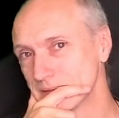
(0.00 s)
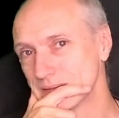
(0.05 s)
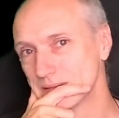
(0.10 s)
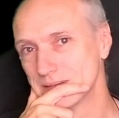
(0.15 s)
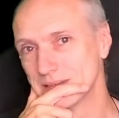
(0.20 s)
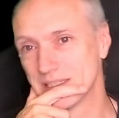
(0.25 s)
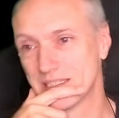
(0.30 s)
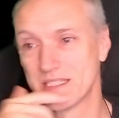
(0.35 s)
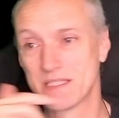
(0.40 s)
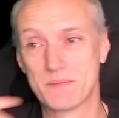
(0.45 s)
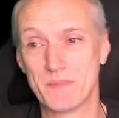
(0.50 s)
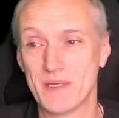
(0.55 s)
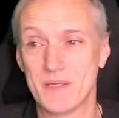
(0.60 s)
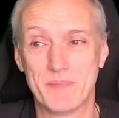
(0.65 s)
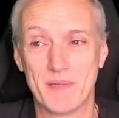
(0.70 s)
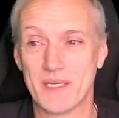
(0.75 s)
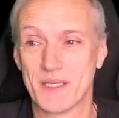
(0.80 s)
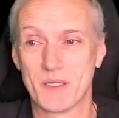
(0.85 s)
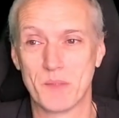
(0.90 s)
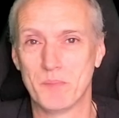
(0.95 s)
this is me
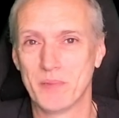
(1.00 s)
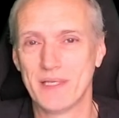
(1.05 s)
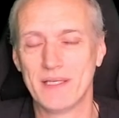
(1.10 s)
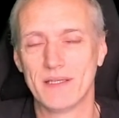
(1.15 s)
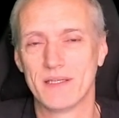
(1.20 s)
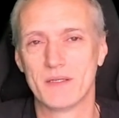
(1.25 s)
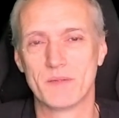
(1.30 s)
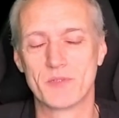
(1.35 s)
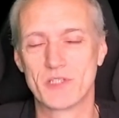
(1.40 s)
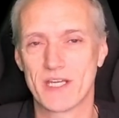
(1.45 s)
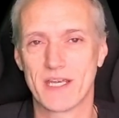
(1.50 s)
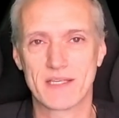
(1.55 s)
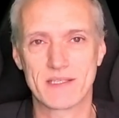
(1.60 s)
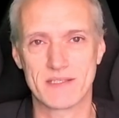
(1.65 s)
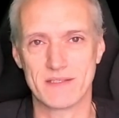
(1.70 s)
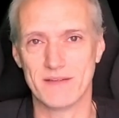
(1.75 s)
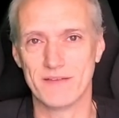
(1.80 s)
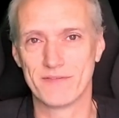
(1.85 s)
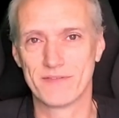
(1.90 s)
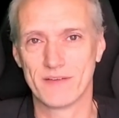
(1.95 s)
being completely
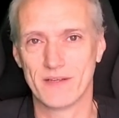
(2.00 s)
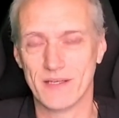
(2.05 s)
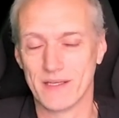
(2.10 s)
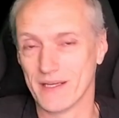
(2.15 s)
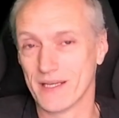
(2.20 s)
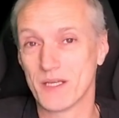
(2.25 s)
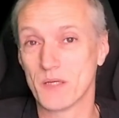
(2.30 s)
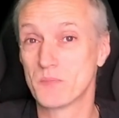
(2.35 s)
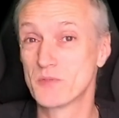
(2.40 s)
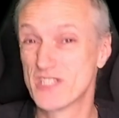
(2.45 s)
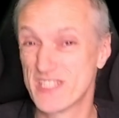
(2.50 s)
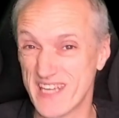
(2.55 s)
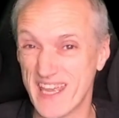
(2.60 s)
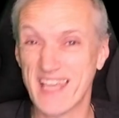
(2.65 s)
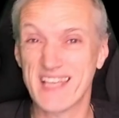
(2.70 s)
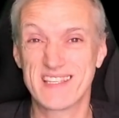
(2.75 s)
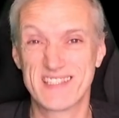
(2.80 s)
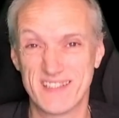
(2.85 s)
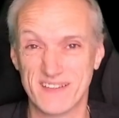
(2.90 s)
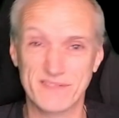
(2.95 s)
objective, and I
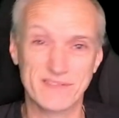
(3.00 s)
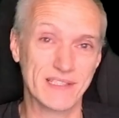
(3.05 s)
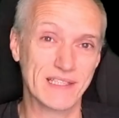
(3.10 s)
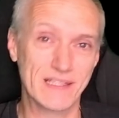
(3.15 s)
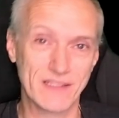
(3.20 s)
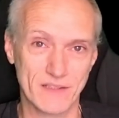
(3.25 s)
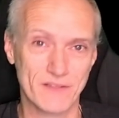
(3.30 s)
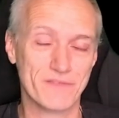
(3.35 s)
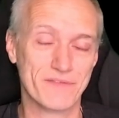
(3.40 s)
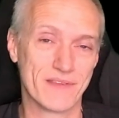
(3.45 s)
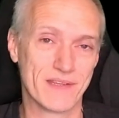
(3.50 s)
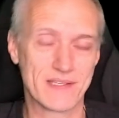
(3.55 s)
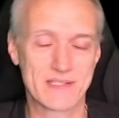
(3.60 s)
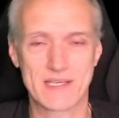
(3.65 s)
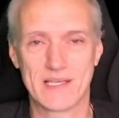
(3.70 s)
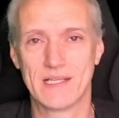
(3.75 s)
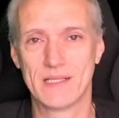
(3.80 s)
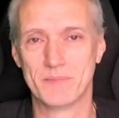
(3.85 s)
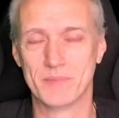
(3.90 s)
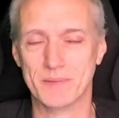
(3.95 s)
objectively love this
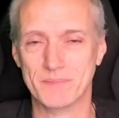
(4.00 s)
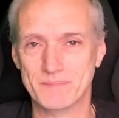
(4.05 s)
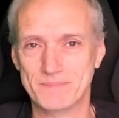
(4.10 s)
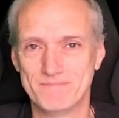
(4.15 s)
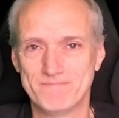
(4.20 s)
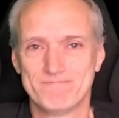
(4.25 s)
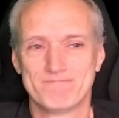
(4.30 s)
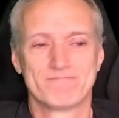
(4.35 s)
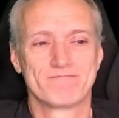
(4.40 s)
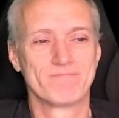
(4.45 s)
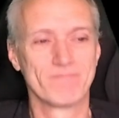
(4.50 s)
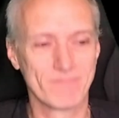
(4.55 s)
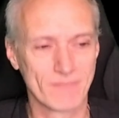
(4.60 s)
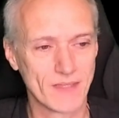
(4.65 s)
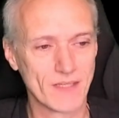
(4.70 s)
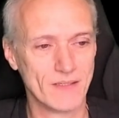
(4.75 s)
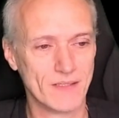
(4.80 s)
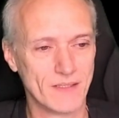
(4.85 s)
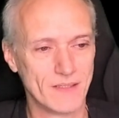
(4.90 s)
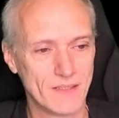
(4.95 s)
album.
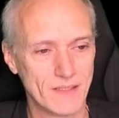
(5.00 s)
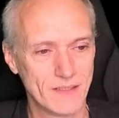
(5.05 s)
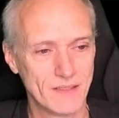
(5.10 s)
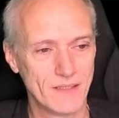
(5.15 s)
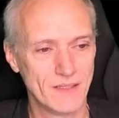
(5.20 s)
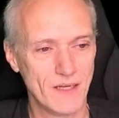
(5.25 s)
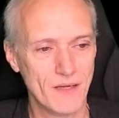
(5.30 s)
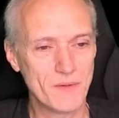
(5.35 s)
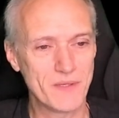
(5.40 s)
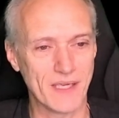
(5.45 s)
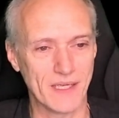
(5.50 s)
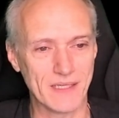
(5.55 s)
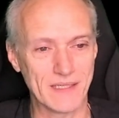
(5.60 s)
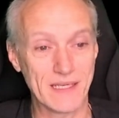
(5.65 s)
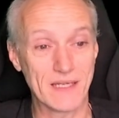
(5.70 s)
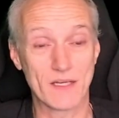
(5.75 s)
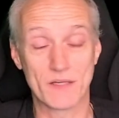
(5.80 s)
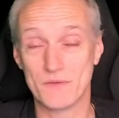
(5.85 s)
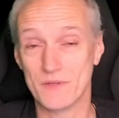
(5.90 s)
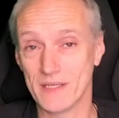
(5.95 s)
Okay,
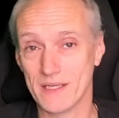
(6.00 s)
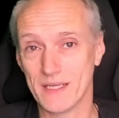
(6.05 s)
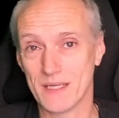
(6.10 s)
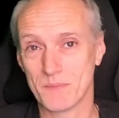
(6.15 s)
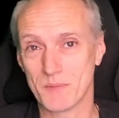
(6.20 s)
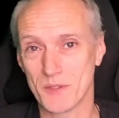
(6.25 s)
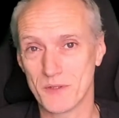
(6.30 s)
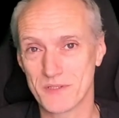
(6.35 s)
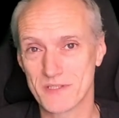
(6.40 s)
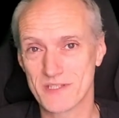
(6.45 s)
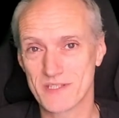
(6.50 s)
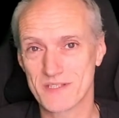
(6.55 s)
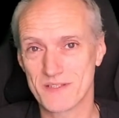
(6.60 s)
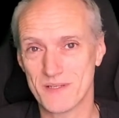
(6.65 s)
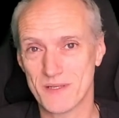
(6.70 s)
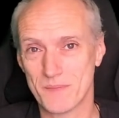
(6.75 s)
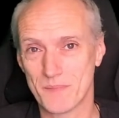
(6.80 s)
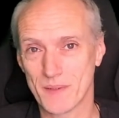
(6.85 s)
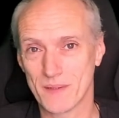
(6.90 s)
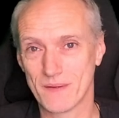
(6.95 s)
now I really am going to
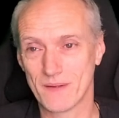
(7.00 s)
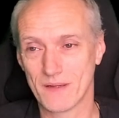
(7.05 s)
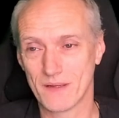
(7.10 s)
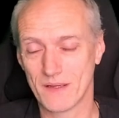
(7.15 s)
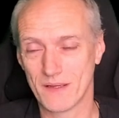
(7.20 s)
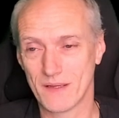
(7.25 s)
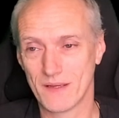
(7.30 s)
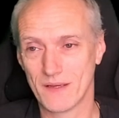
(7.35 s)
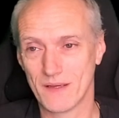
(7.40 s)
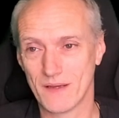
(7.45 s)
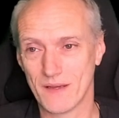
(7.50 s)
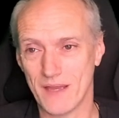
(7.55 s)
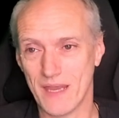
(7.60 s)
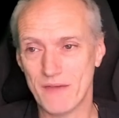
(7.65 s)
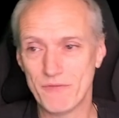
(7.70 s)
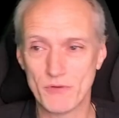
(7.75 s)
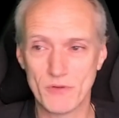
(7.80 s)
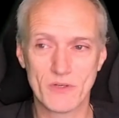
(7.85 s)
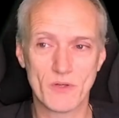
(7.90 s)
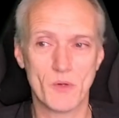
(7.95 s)
stop.
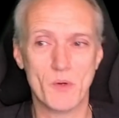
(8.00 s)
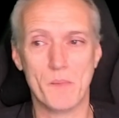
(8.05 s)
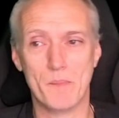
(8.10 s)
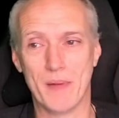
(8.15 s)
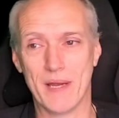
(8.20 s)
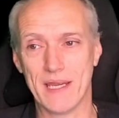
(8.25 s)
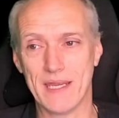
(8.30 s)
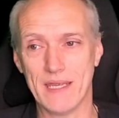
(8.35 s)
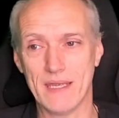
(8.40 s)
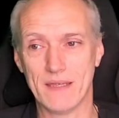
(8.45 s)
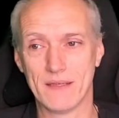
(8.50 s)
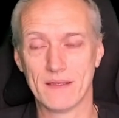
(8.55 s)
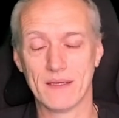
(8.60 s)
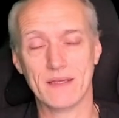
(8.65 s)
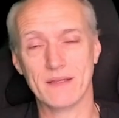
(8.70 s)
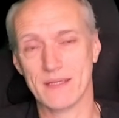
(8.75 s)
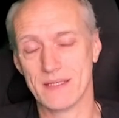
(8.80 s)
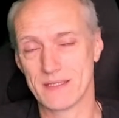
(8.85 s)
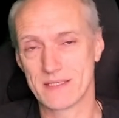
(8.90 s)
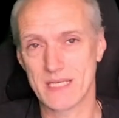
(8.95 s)
Everyone go and buy it
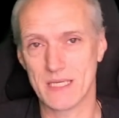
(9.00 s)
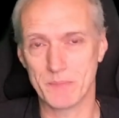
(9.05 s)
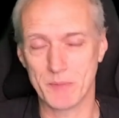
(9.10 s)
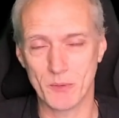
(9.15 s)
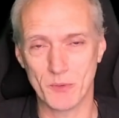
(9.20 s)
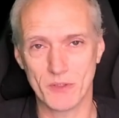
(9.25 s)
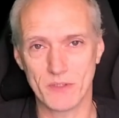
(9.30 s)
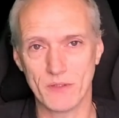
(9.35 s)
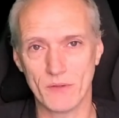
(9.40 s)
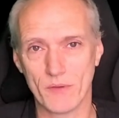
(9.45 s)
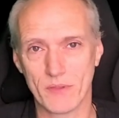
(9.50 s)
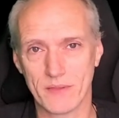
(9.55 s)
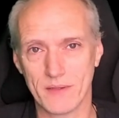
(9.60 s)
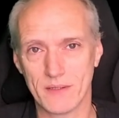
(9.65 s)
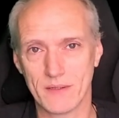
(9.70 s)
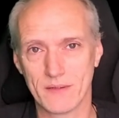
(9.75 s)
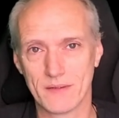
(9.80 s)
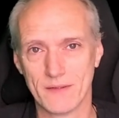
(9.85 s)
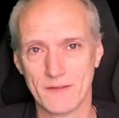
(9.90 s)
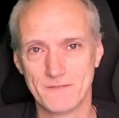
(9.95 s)
and then tell me what you
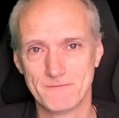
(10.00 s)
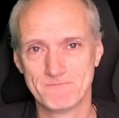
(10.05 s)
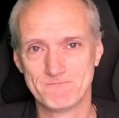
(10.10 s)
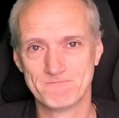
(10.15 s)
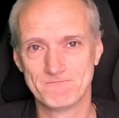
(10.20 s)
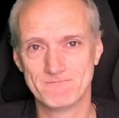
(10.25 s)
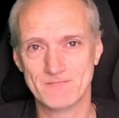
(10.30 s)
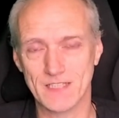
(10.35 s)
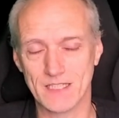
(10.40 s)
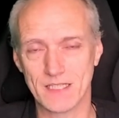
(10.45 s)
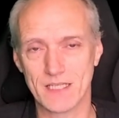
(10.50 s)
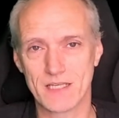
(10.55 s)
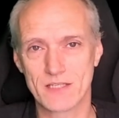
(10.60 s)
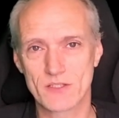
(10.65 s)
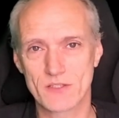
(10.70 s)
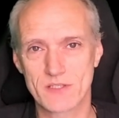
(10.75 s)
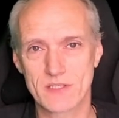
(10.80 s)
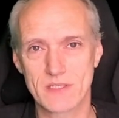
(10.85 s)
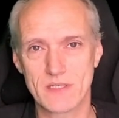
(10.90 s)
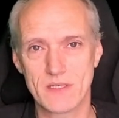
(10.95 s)
think, and I
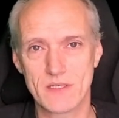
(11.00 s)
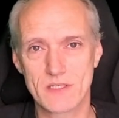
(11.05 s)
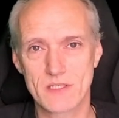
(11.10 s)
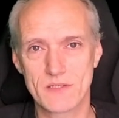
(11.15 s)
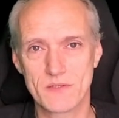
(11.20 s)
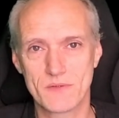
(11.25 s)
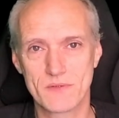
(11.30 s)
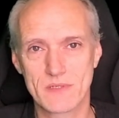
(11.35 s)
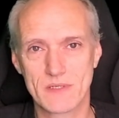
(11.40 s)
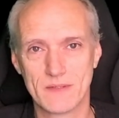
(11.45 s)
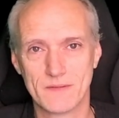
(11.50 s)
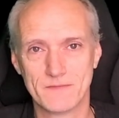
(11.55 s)
shall see you soon.